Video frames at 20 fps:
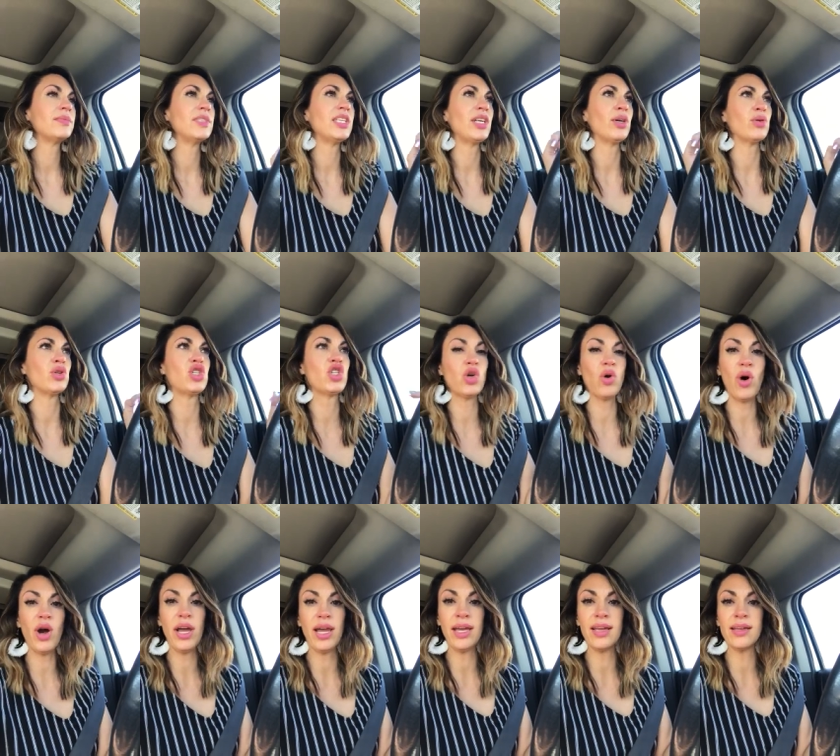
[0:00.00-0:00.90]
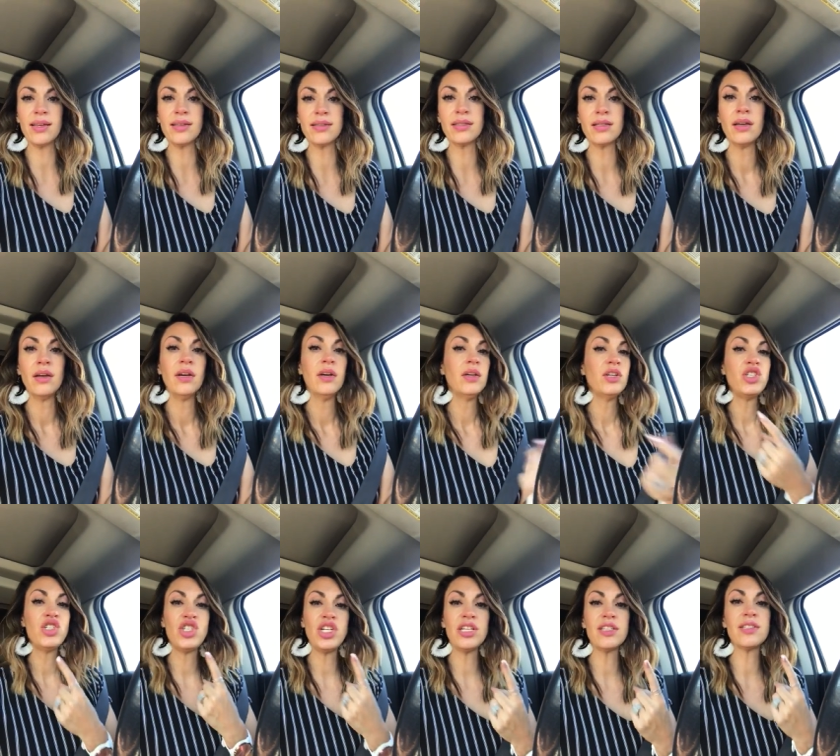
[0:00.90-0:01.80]
you know, joy is
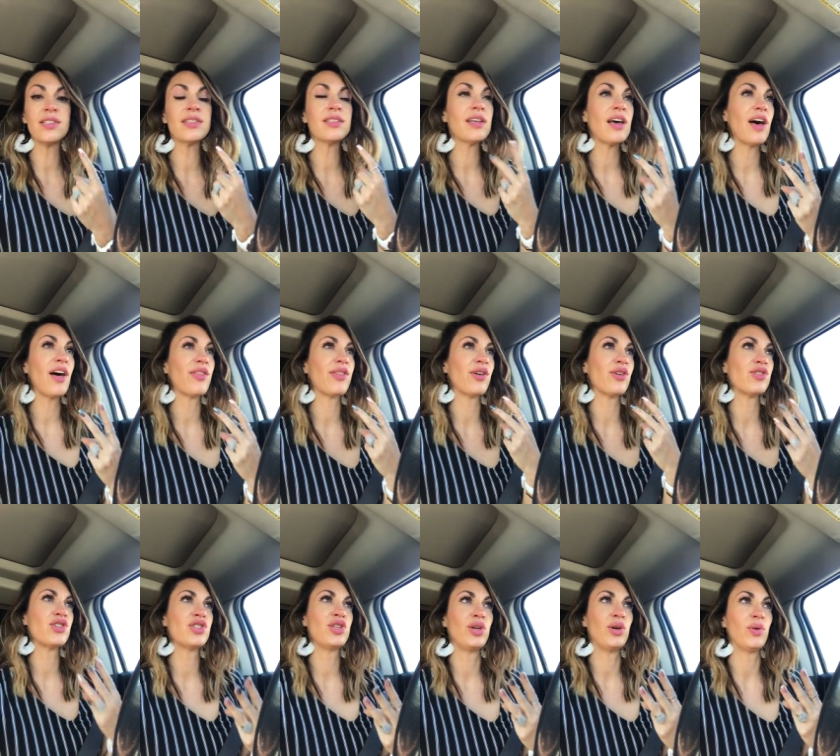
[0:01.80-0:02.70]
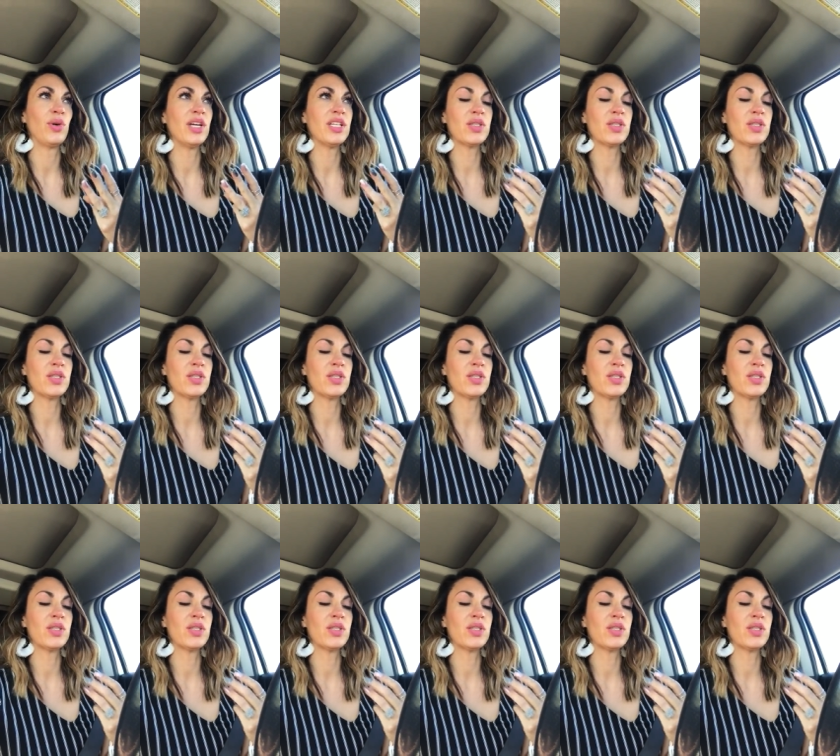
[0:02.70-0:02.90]
Jesus others you.